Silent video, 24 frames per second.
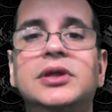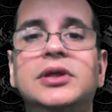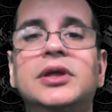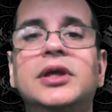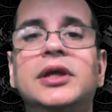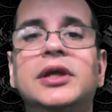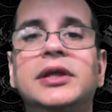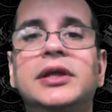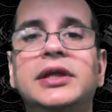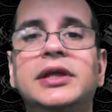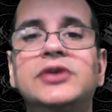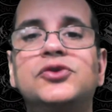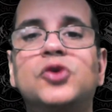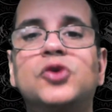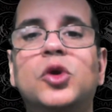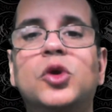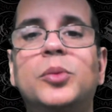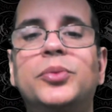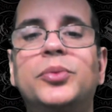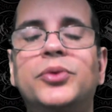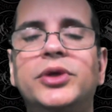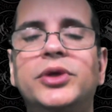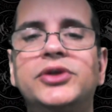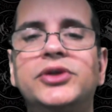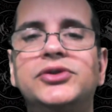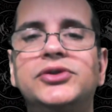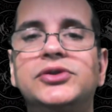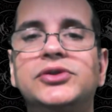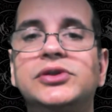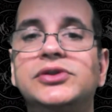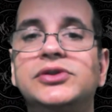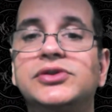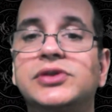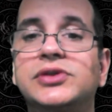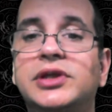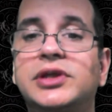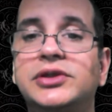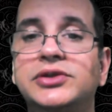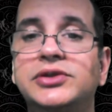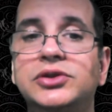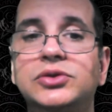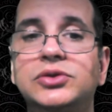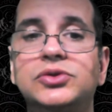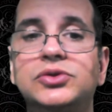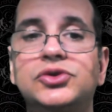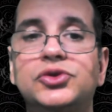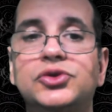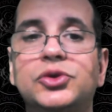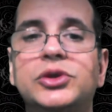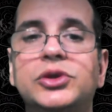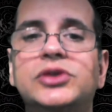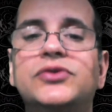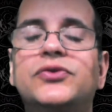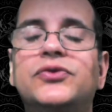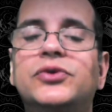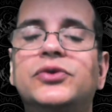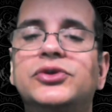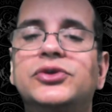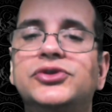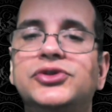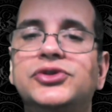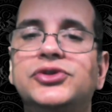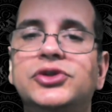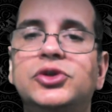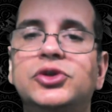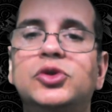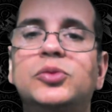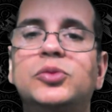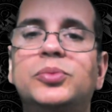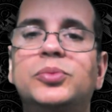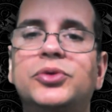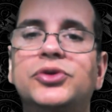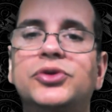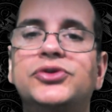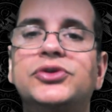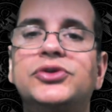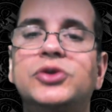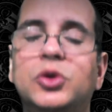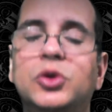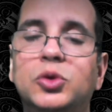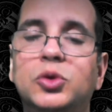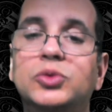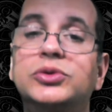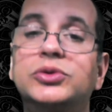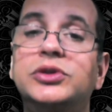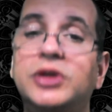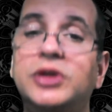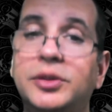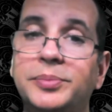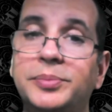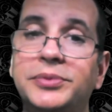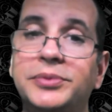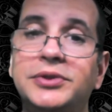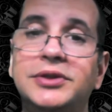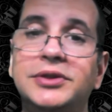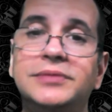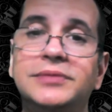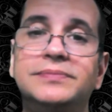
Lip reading: An S corporation is an ideal choice for a single person-owned company.